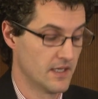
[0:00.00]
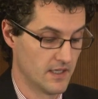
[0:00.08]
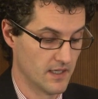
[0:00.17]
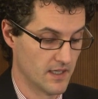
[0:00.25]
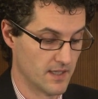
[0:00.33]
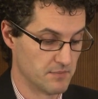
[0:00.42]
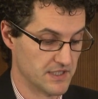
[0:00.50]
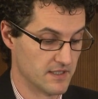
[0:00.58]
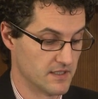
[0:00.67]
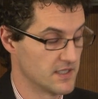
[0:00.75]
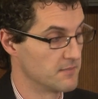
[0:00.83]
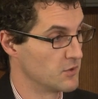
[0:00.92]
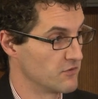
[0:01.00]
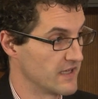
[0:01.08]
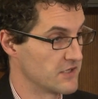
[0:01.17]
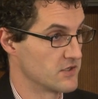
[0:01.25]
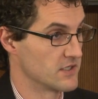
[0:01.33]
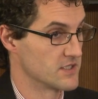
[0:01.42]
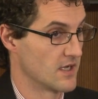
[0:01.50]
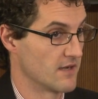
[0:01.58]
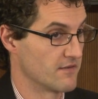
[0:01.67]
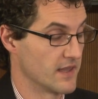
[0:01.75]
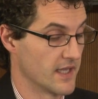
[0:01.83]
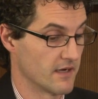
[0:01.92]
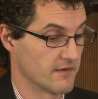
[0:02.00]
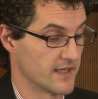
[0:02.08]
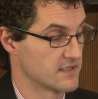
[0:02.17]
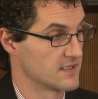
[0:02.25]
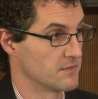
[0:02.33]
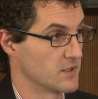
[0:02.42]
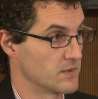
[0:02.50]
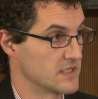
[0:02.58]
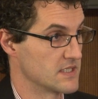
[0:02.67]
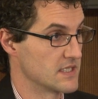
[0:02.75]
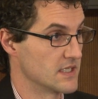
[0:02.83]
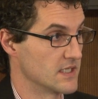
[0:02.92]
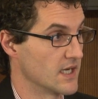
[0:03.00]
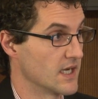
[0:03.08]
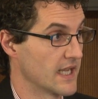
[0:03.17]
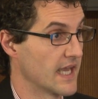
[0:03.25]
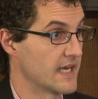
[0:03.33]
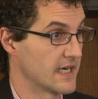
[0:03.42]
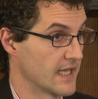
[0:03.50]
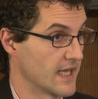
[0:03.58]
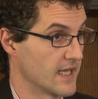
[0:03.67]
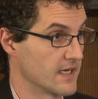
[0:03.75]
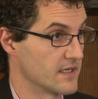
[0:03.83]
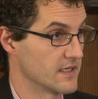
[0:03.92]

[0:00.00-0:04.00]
Um, but the, the motivation is often there, and that's something we see again and again,